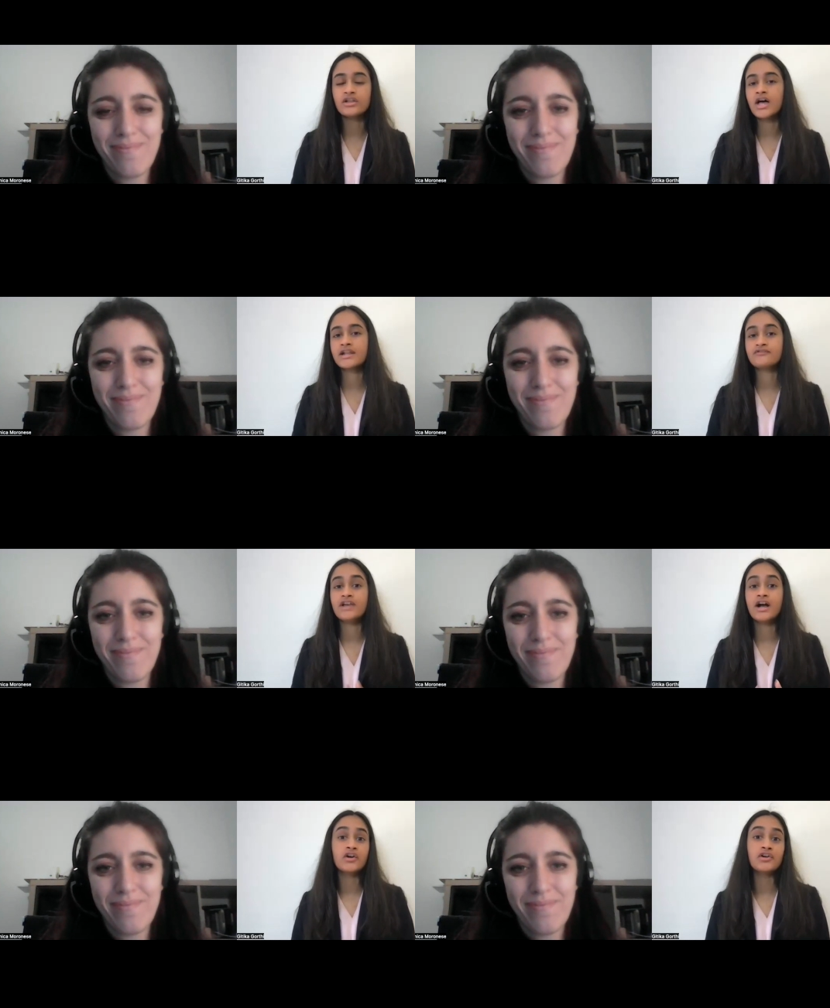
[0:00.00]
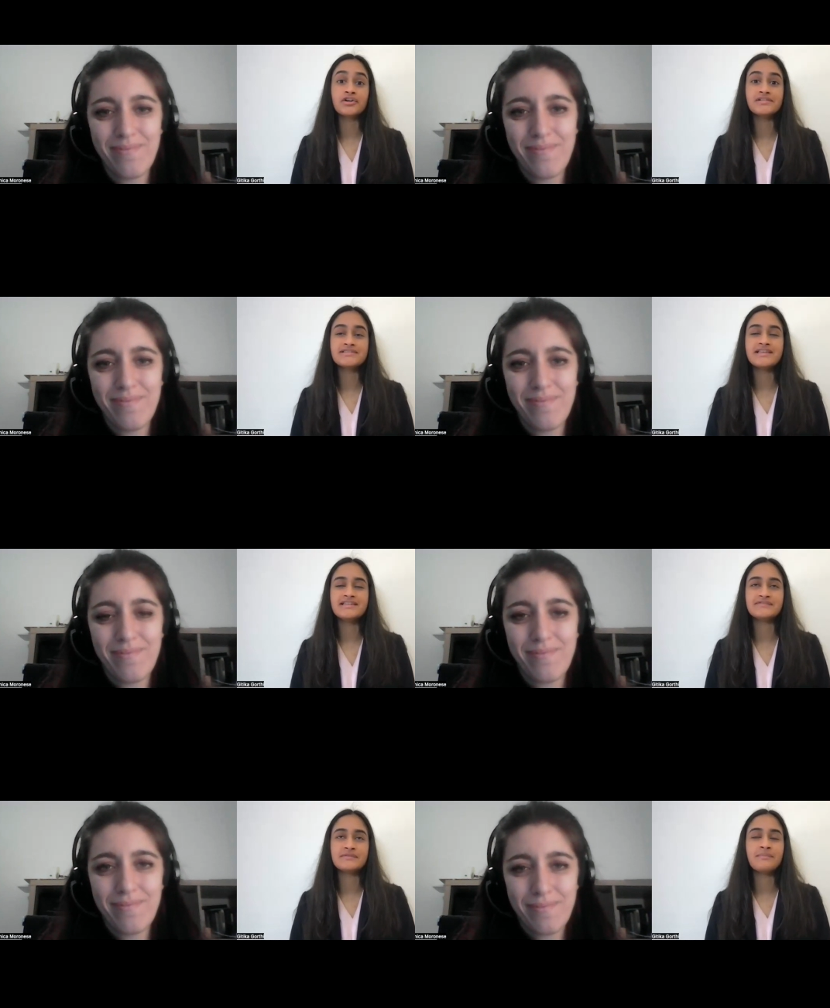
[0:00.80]
Speaker 1: I've met a lot of
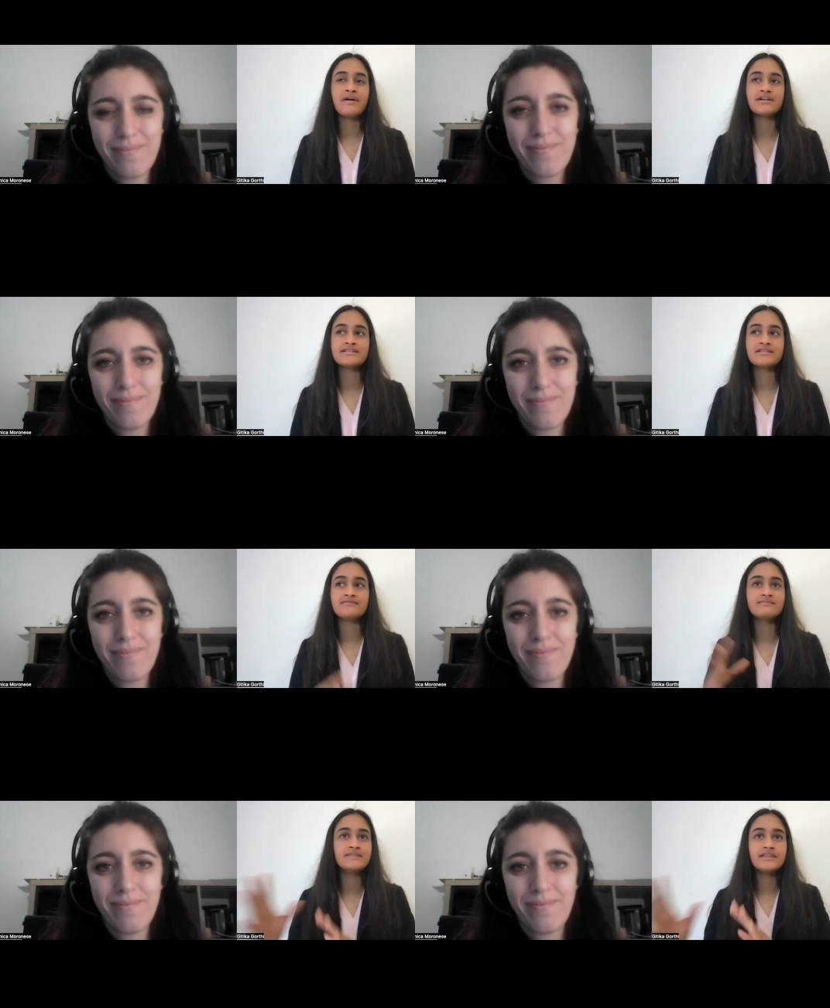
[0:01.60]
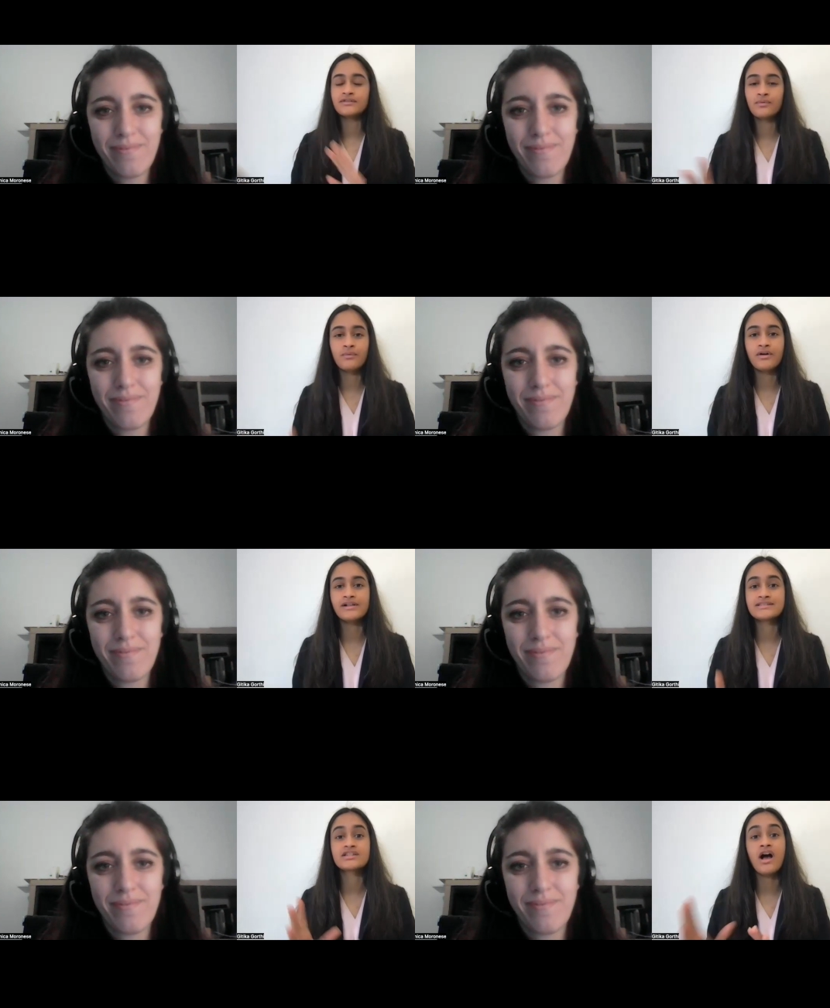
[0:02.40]
young girls in different parts of
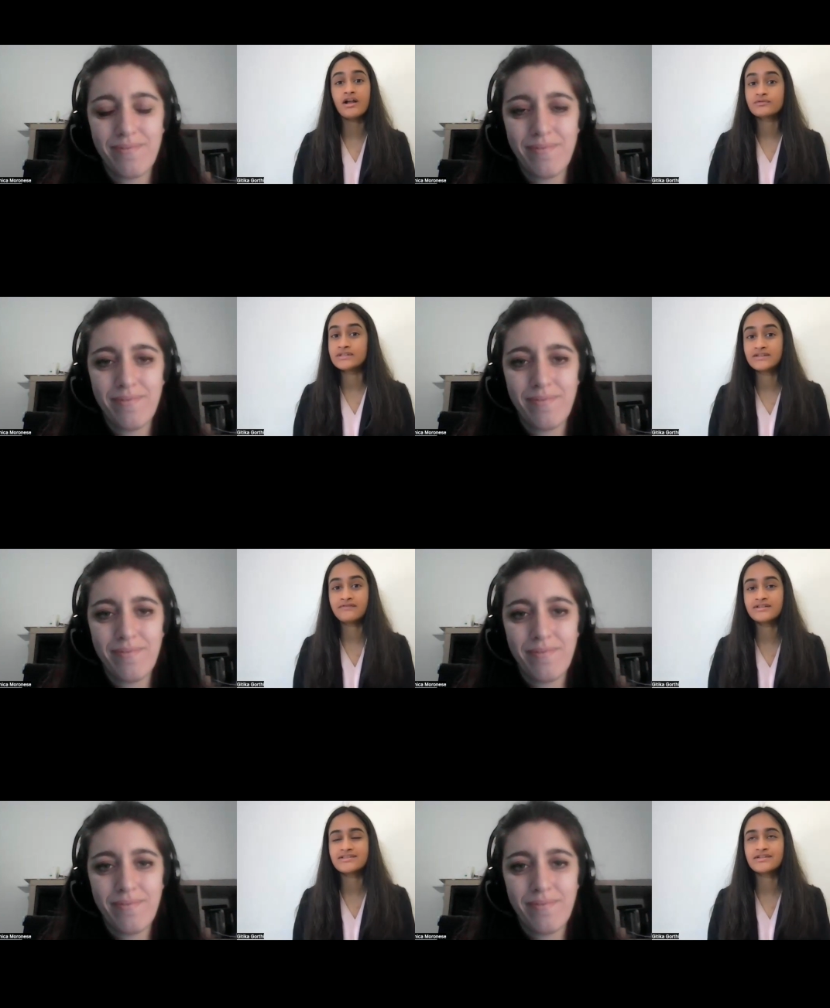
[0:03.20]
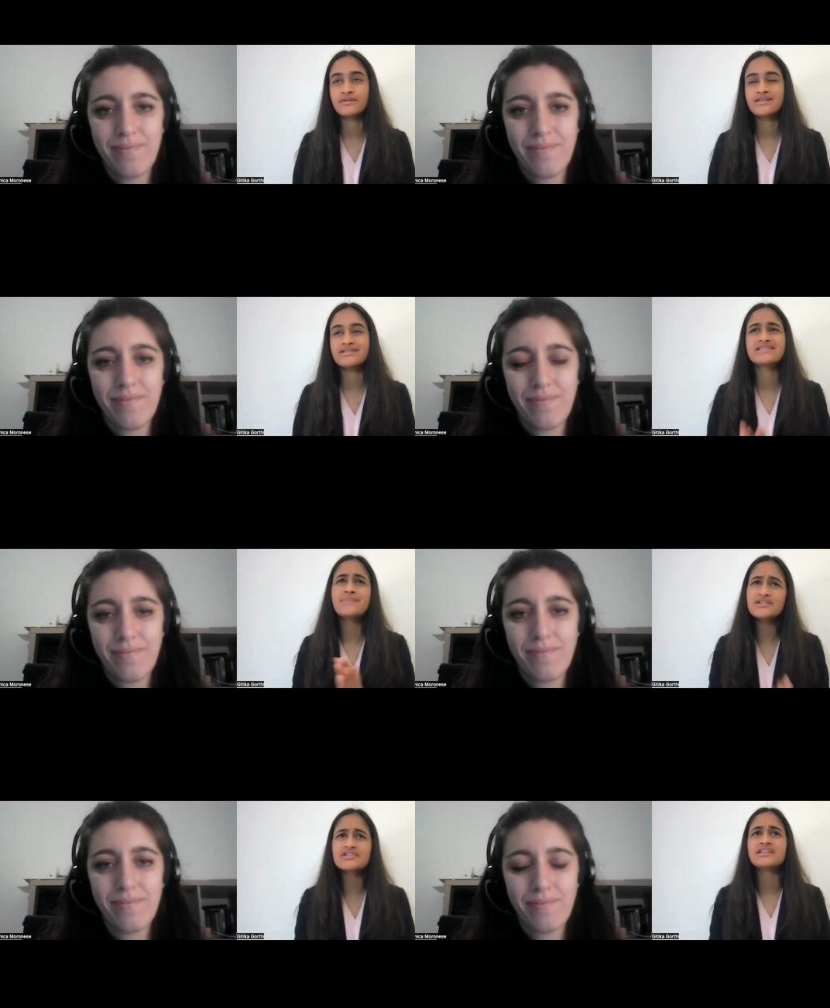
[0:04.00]
you know the world, talked with
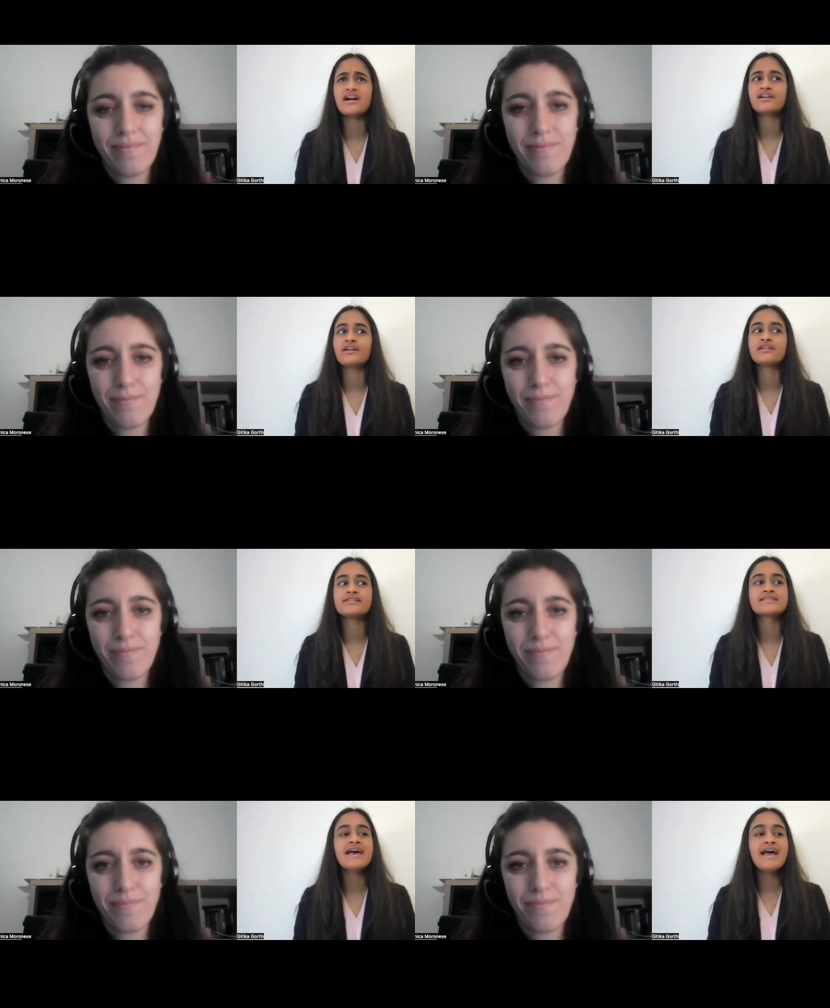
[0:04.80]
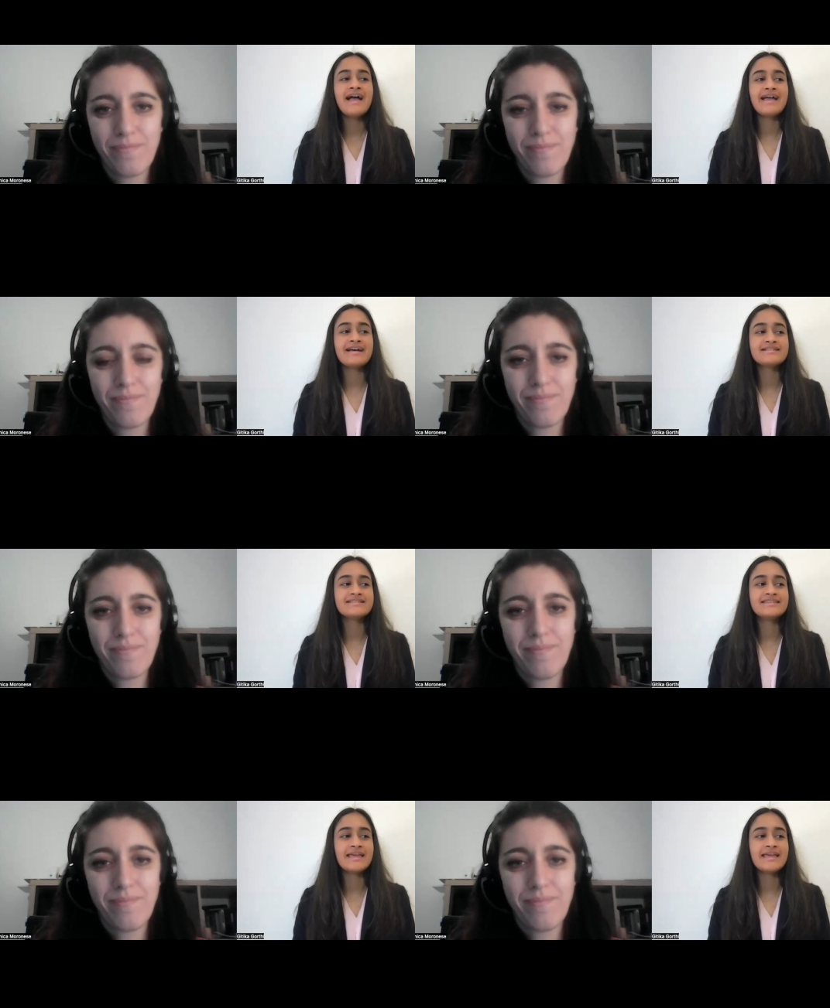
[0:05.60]
different students, especially young girls,